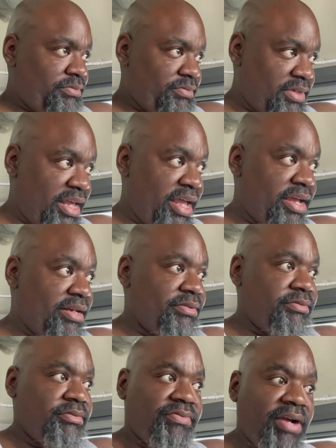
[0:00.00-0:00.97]

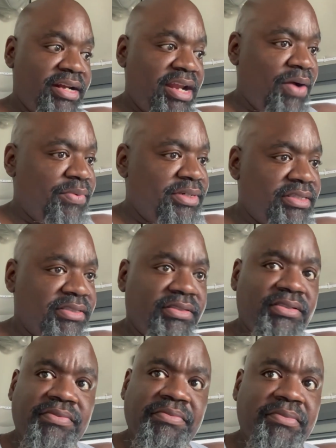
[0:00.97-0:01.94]
And right now we're
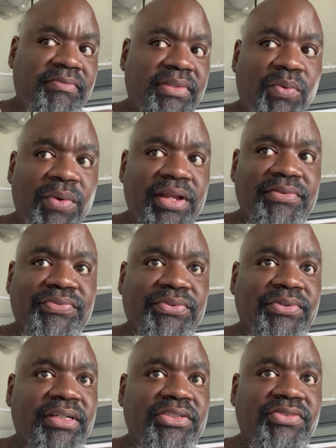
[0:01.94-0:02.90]
just waiting
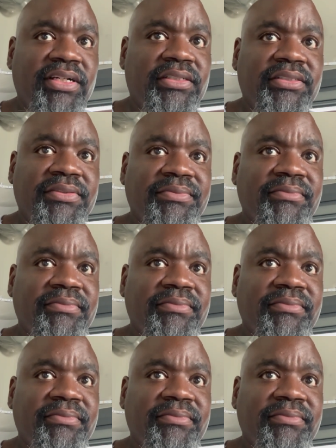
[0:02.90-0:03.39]
for a trailer.